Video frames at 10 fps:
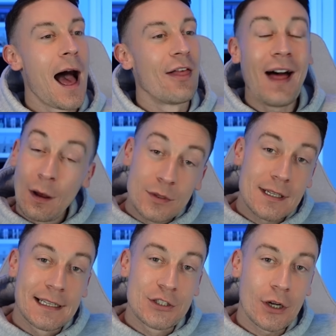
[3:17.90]
That was an
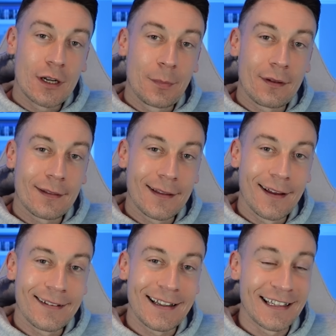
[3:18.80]
enjoyable
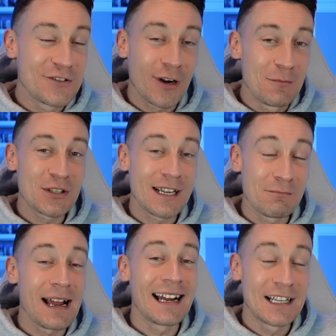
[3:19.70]
little intro. I must
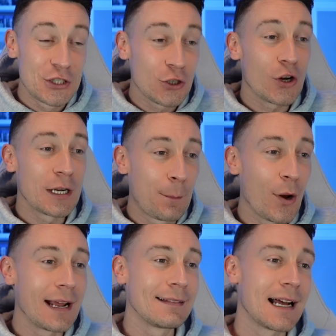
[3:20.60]
admit I enjoyed
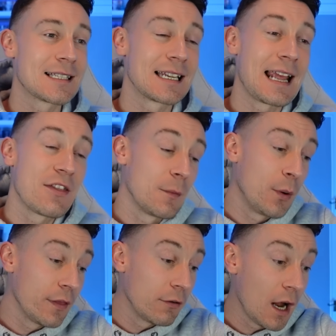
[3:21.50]
putting that together,
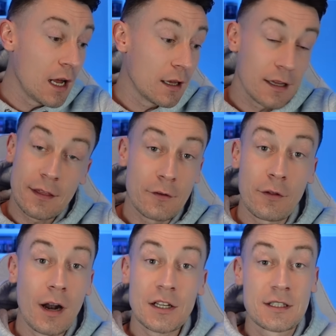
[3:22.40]
but there are
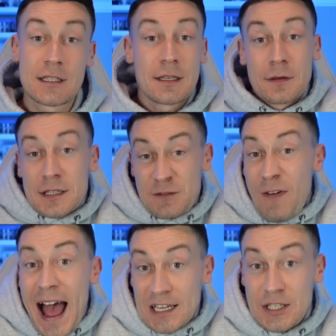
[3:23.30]

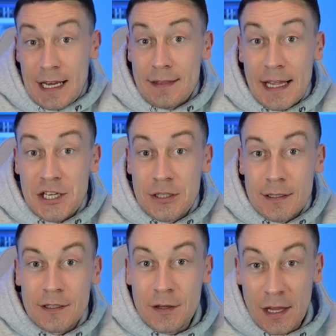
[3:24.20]
facts in this.
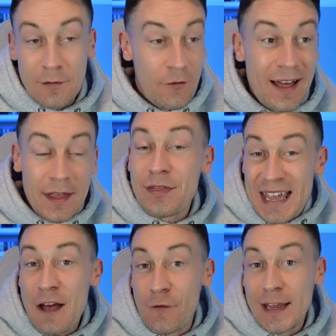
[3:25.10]
The fact that
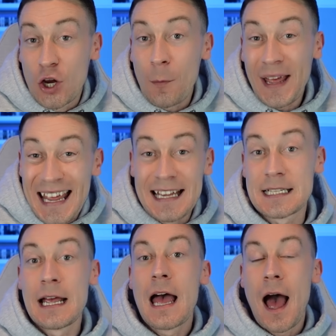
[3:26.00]
the FA Cup is
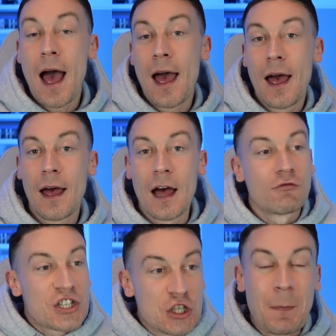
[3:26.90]
a
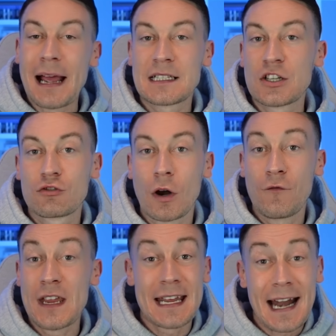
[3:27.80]
respected
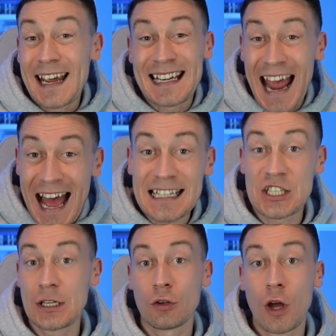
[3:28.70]
trophy. United can
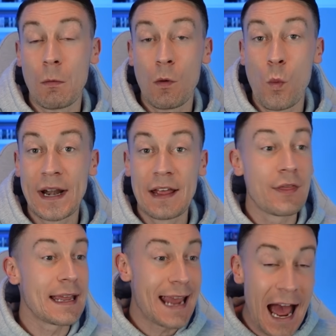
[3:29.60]
still go and win it.
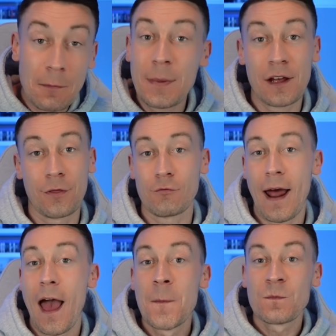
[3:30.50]
They can be a
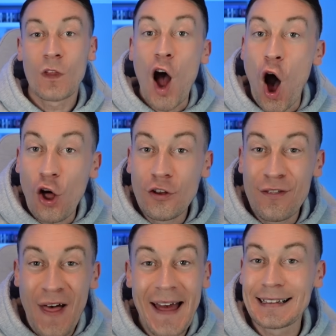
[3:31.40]
threat on
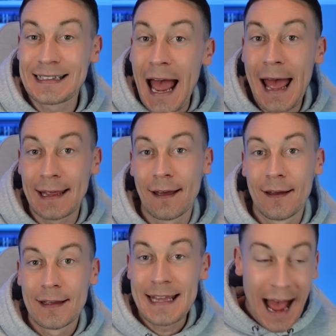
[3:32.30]
their day.
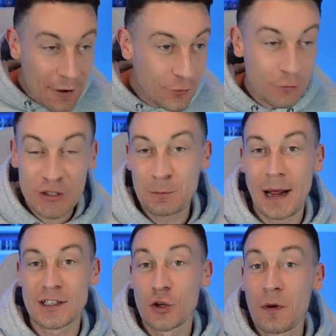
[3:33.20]
You have to
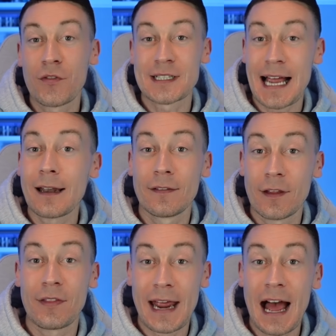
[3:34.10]
respect some of the talent
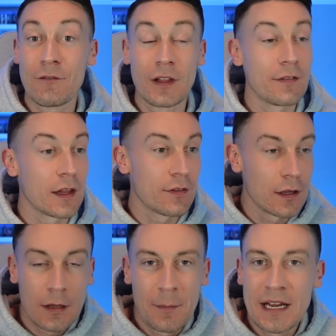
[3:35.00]
that they have. Like
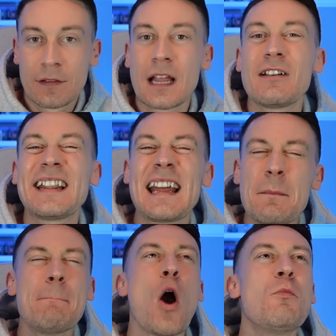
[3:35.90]
they're in
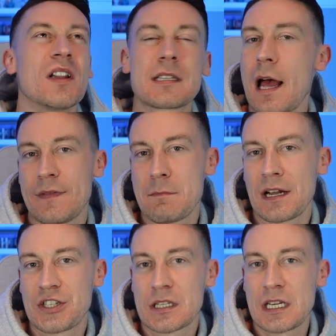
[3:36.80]
moments, aren't they,
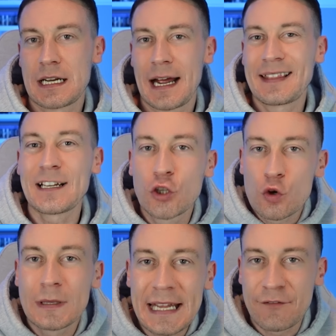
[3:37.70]
Manchester United? They do
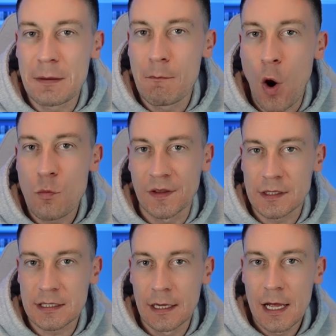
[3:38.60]
live in
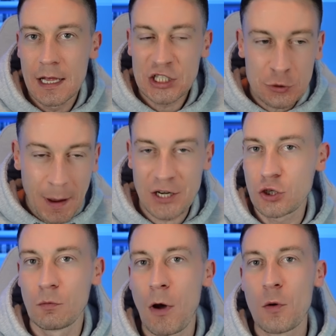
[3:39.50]
moments,
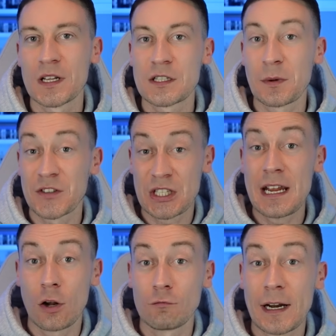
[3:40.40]
special moments. We've
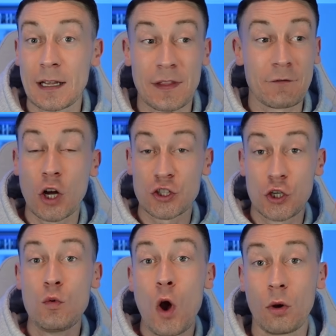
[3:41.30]
seen already. They've got
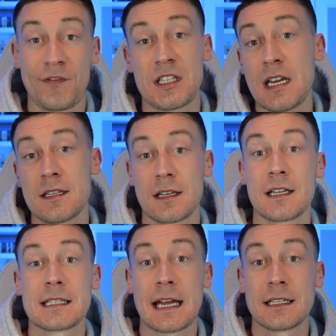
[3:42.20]
2 goal of the season
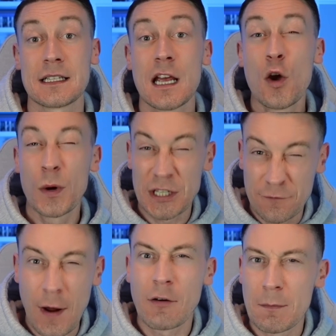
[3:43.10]
contenders, which is
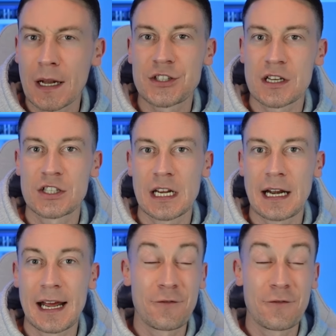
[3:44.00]
very Manchester United.